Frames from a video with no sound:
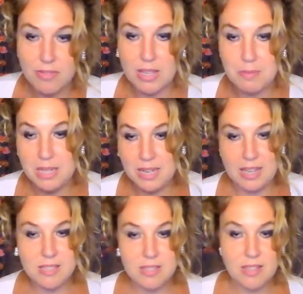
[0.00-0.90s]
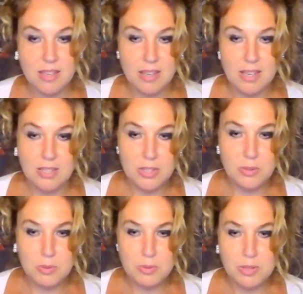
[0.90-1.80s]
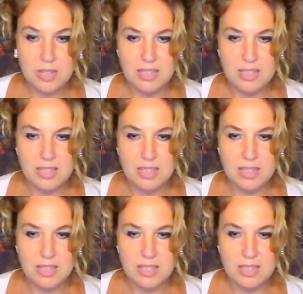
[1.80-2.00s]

It'd be nice to